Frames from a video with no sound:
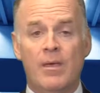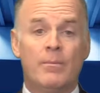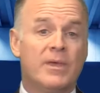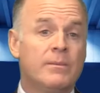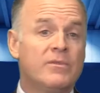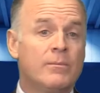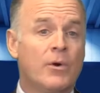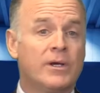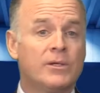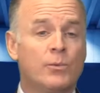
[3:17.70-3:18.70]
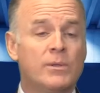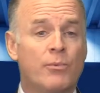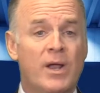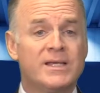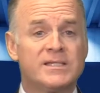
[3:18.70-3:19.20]
Maybe the market
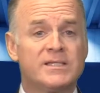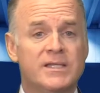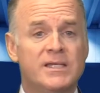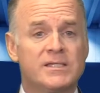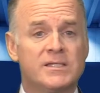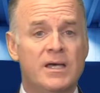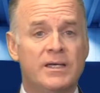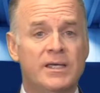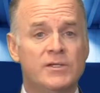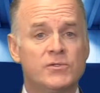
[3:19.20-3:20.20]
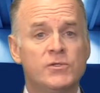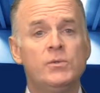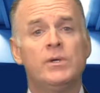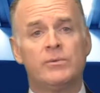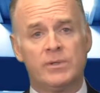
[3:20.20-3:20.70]
reprices that stock at
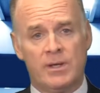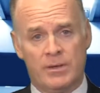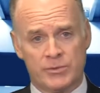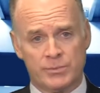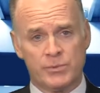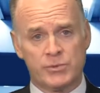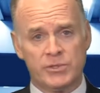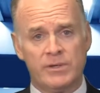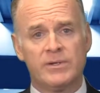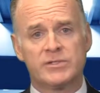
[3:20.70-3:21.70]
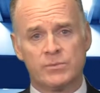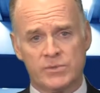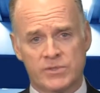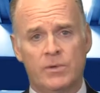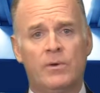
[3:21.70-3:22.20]
$200 per share as a
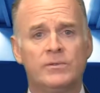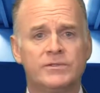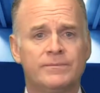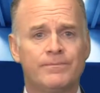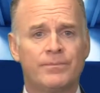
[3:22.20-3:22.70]
result.